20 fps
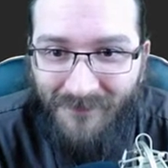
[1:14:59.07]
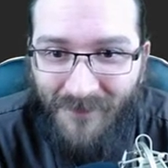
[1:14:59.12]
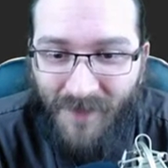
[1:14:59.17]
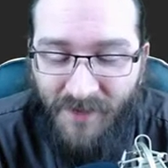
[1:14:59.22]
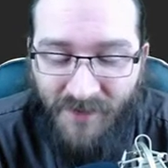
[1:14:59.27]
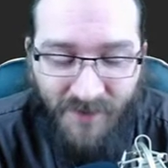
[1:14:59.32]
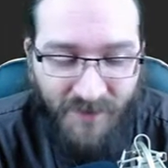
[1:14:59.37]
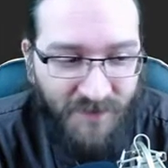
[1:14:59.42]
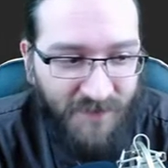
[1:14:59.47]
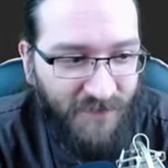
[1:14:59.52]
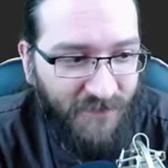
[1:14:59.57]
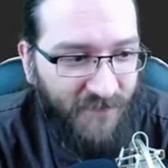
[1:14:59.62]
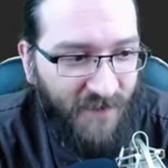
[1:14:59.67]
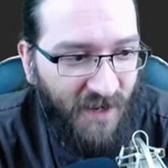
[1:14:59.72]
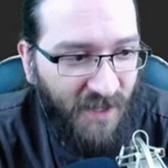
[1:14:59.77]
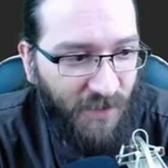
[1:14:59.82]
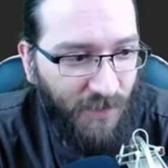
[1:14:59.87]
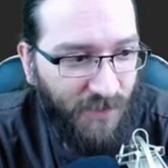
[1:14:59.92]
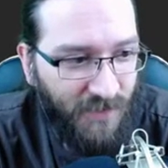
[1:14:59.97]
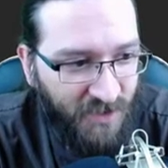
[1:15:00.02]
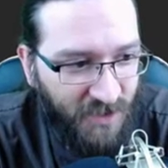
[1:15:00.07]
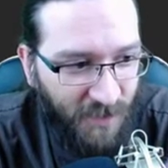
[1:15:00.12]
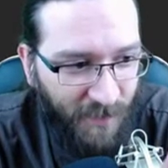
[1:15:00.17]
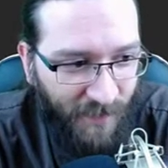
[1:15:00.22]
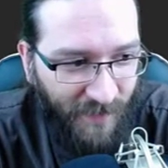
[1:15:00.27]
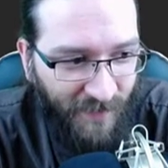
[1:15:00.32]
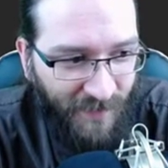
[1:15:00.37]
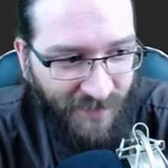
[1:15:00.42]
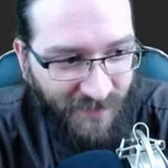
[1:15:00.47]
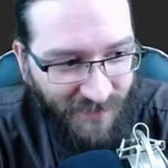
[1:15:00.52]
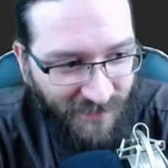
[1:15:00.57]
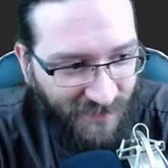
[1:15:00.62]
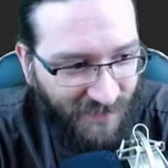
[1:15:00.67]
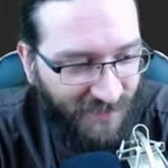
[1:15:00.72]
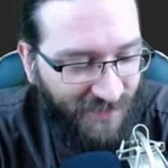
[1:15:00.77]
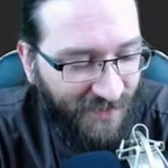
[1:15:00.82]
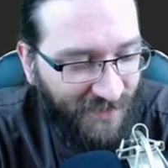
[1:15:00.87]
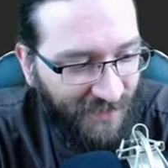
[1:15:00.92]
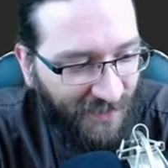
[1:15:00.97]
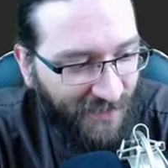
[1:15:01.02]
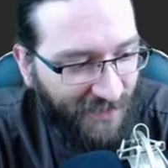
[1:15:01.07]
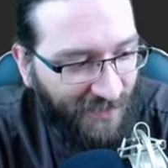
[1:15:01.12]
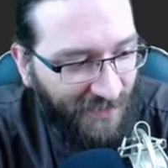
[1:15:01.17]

think there's a followage command that'll tell you how